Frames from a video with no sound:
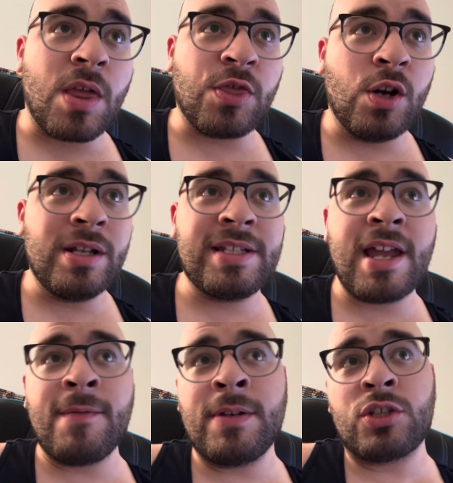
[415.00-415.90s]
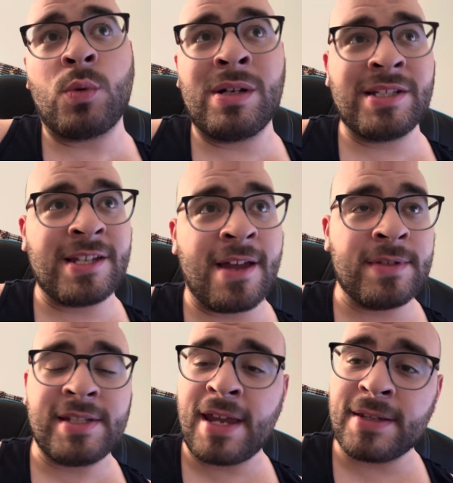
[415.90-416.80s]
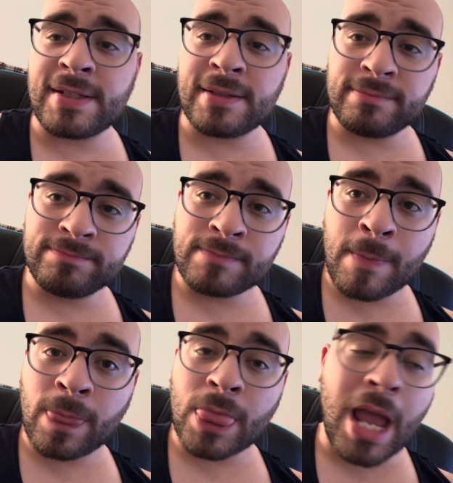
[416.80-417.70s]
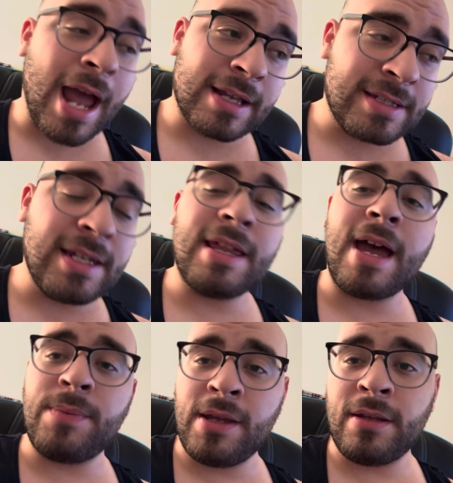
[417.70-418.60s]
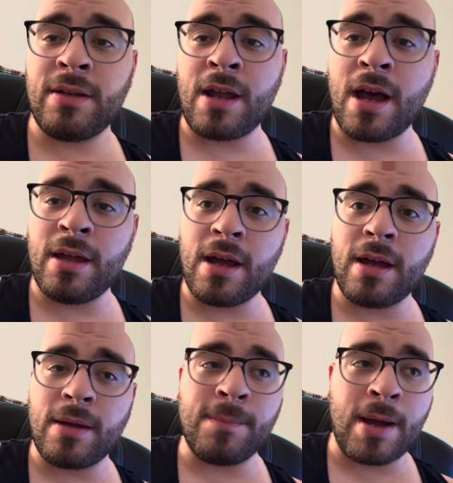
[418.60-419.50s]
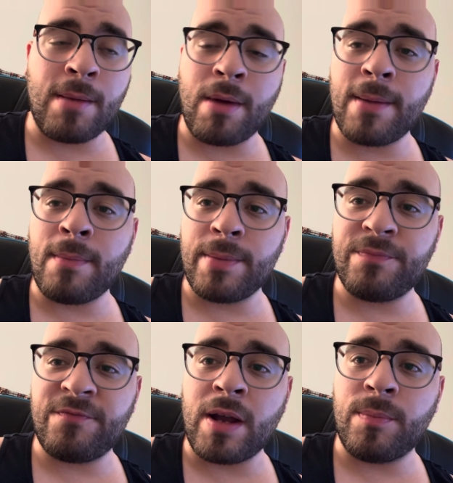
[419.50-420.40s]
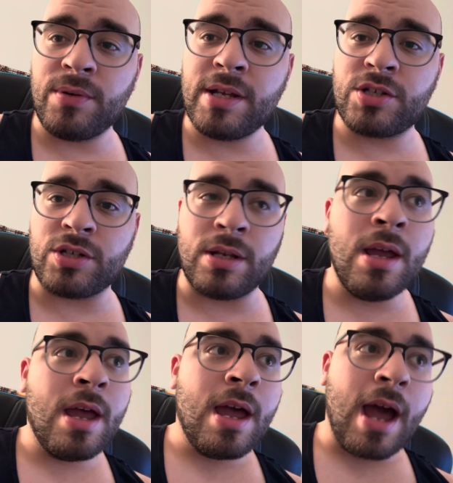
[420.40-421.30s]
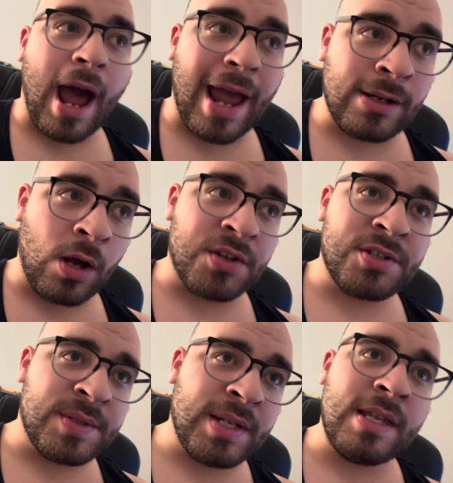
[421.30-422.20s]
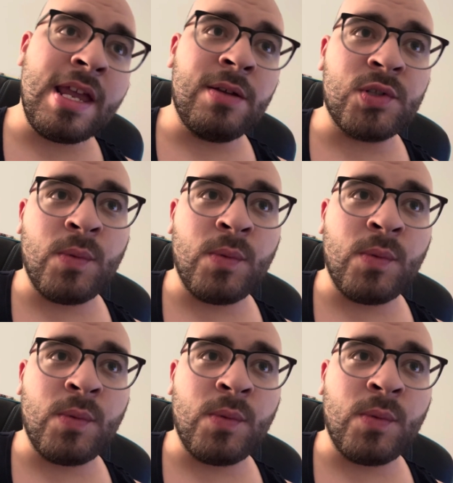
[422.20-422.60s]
37-27 Saints. I could see that being my final prediction. I can also see the Eagles